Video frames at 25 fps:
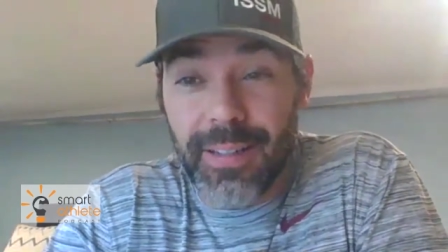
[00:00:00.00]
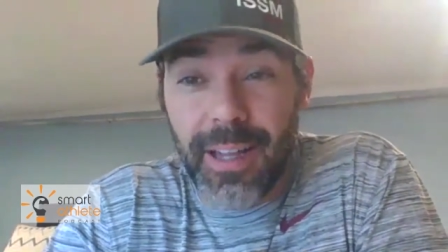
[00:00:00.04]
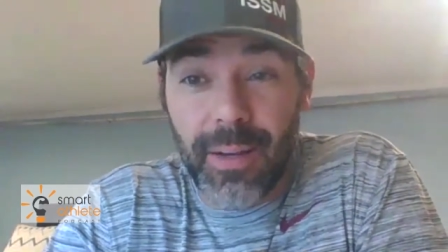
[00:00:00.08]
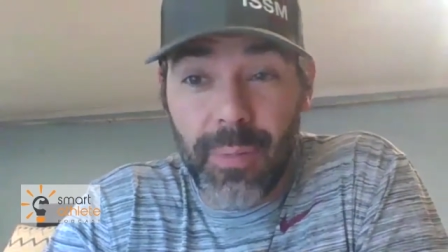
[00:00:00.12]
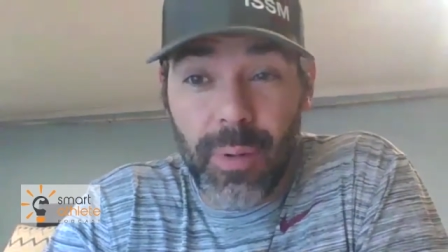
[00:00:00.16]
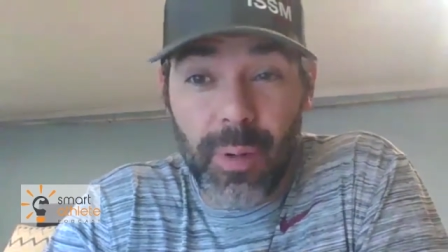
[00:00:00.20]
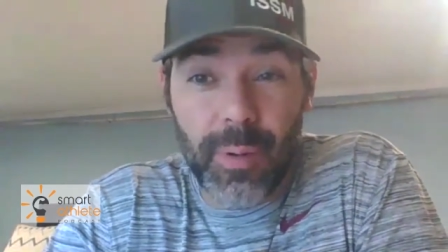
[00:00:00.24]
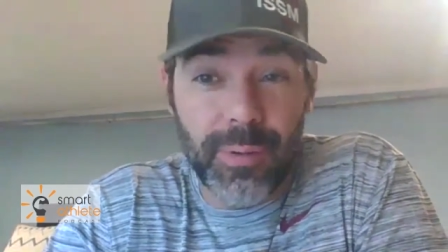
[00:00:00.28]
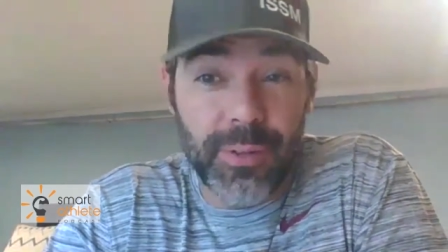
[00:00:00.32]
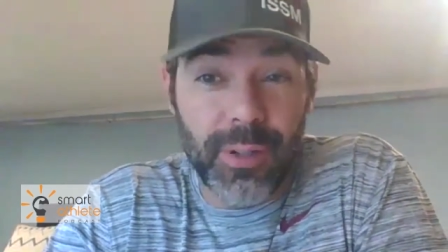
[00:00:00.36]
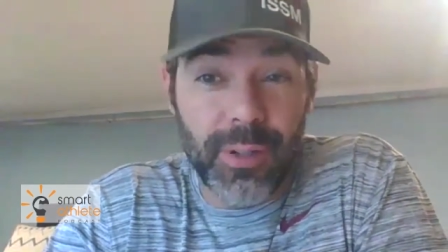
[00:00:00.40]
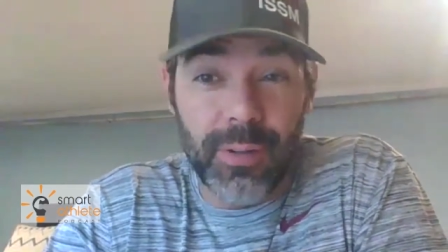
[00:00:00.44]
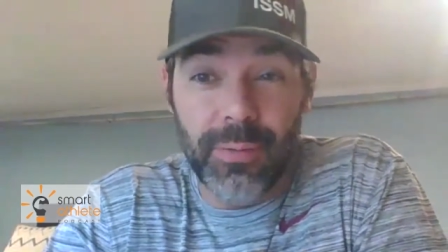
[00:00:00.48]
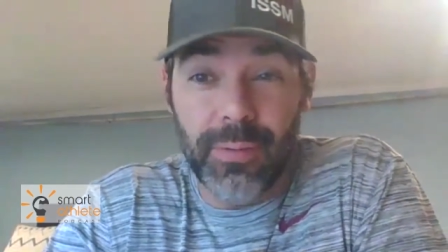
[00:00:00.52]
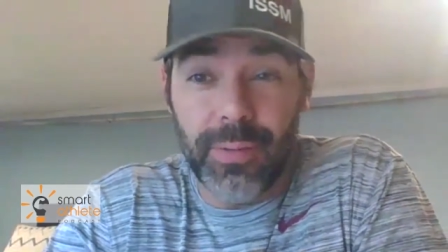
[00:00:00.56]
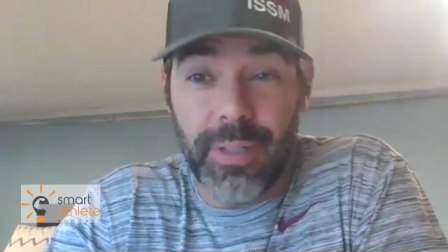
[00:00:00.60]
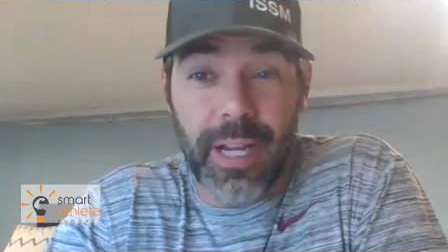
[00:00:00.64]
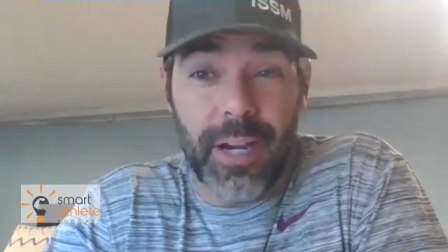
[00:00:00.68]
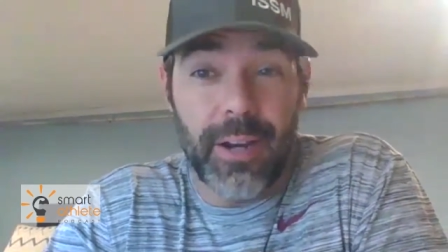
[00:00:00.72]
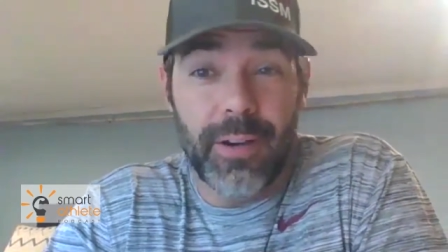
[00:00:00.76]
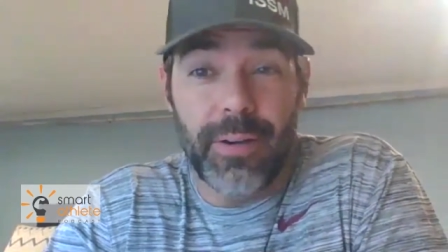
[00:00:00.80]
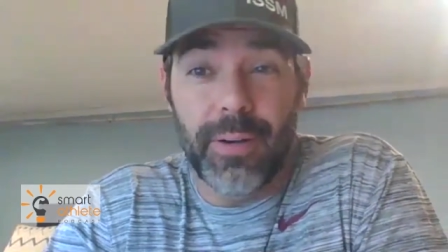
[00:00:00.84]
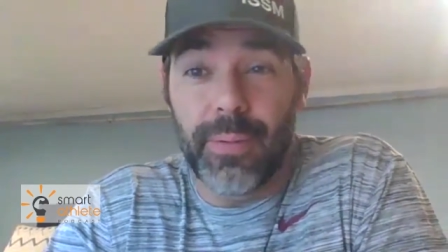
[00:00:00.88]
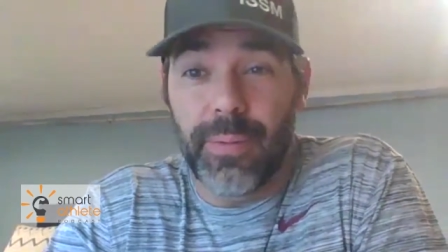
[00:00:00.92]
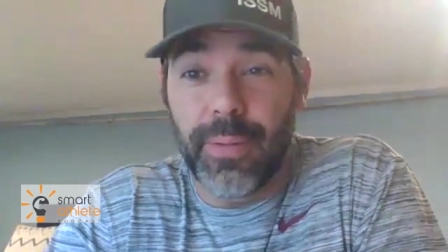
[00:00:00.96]
a lot of people don't
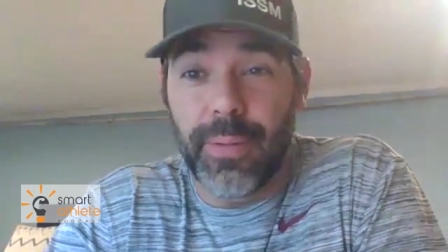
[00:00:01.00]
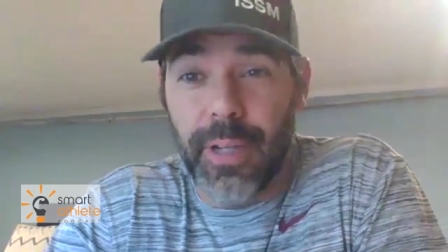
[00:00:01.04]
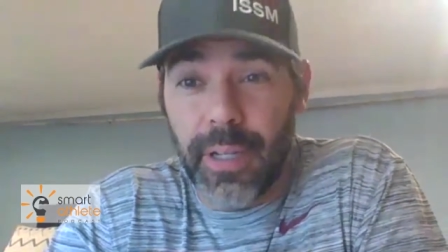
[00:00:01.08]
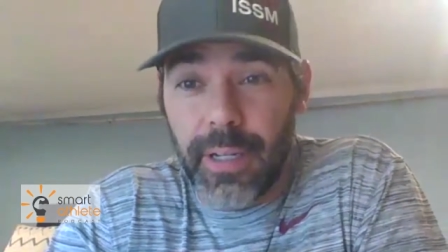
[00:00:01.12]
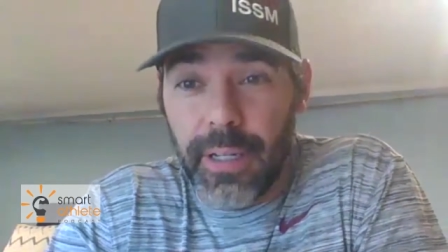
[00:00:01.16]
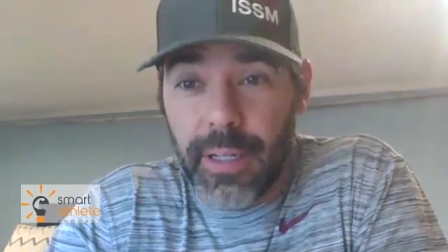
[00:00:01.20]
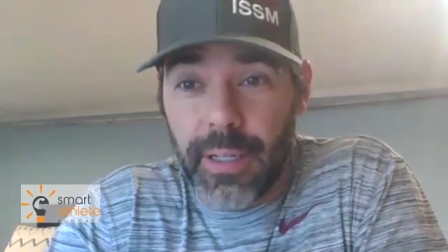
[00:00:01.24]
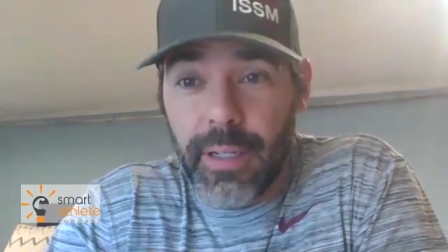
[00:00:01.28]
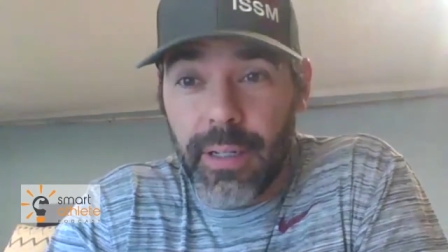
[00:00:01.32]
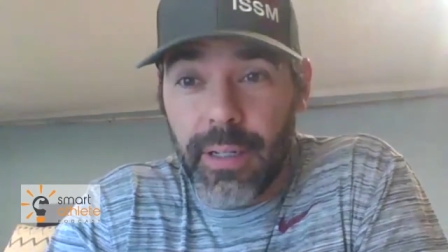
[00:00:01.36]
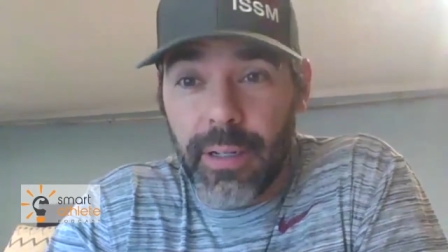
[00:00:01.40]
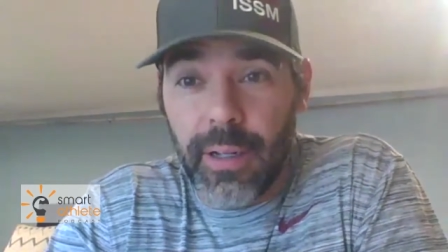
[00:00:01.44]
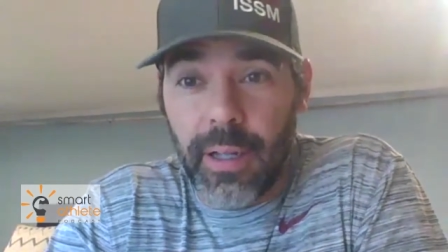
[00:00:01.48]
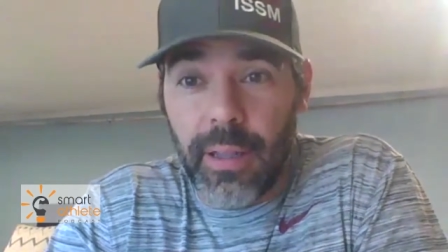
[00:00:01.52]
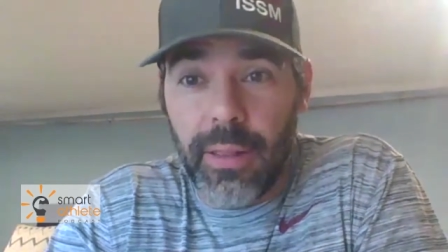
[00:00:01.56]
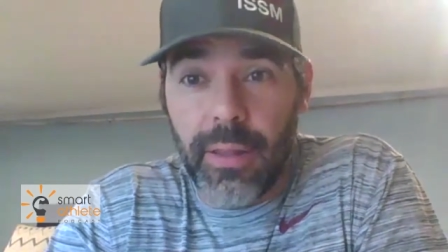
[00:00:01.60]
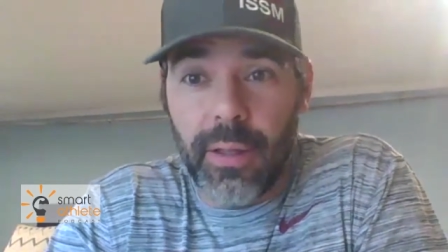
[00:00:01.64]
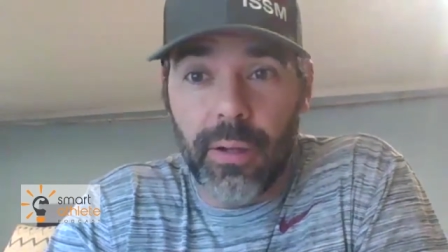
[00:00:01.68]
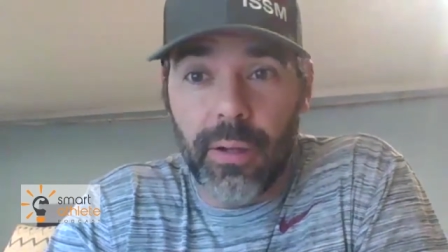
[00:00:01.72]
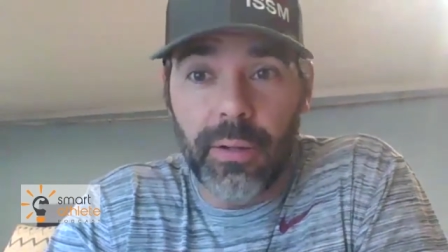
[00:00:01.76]
care to read it, and